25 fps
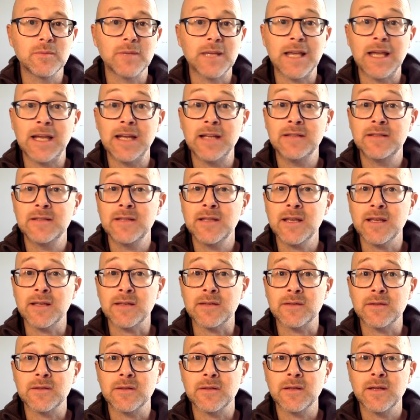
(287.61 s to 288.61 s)
and it's
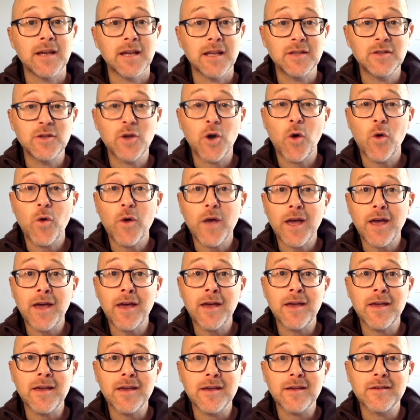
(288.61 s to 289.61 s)
this it's
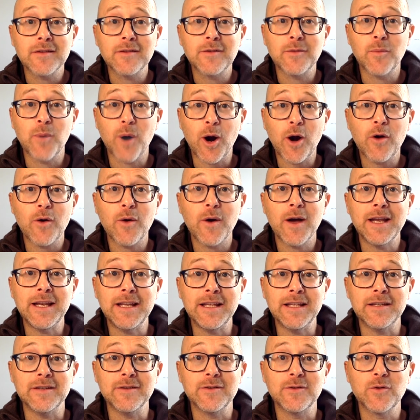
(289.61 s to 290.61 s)
okay to borrow
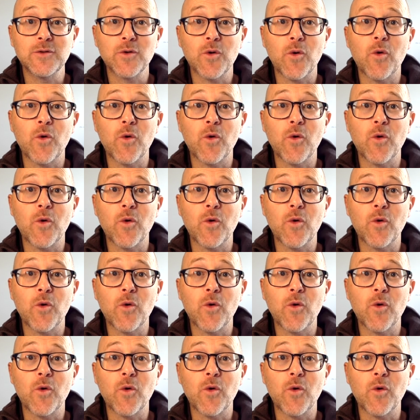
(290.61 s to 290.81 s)
ideas